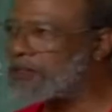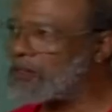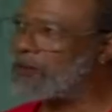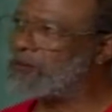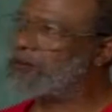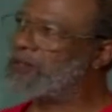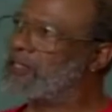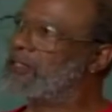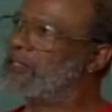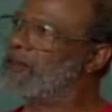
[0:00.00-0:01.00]
so
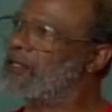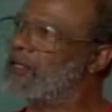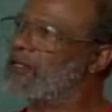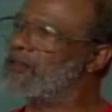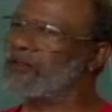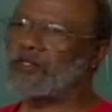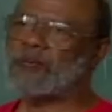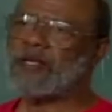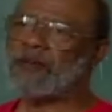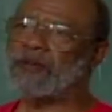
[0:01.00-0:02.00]
all those
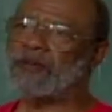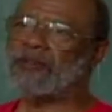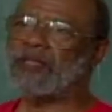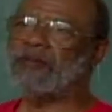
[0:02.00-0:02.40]
people,